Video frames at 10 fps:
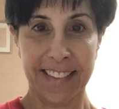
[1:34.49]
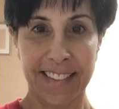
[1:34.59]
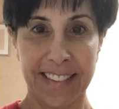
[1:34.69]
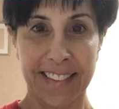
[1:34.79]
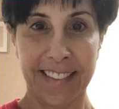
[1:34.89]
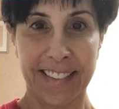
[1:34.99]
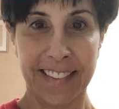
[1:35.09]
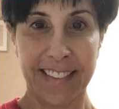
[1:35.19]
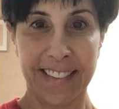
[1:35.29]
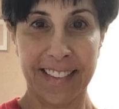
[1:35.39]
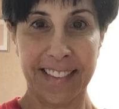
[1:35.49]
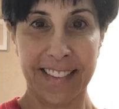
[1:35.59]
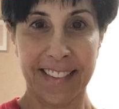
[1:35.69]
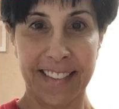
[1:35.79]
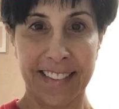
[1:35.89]
um, other than
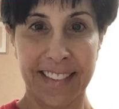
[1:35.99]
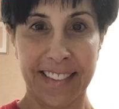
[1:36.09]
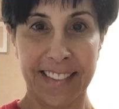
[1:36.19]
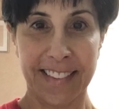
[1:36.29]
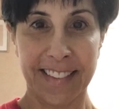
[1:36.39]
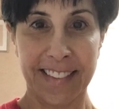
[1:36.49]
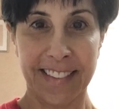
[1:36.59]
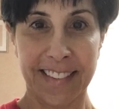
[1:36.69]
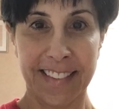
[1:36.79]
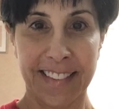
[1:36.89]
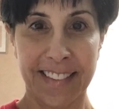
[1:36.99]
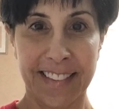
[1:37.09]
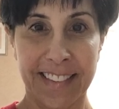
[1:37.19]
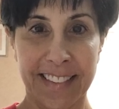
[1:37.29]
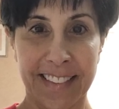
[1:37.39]
feeling like they all felt it was the
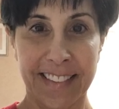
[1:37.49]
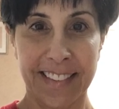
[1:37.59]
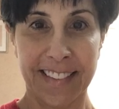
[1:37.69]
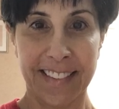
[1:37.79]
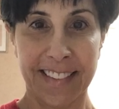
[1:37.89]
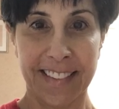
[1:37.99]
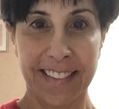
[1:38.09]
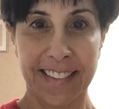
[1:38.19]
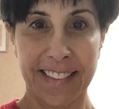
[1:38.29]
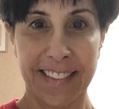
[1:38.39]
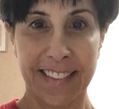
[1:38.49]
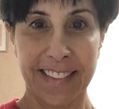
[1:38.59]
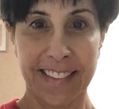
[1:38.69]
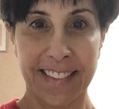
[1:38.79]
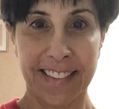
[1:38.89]
best thing for me to get
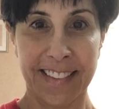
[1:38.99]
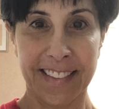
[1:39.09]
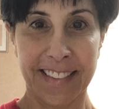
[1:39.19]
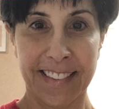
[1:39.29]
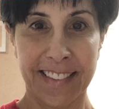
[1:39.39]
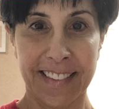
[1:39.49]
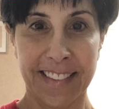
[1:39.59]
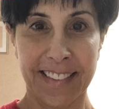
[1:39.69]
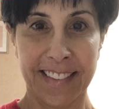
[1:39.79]
onto a clinical trial.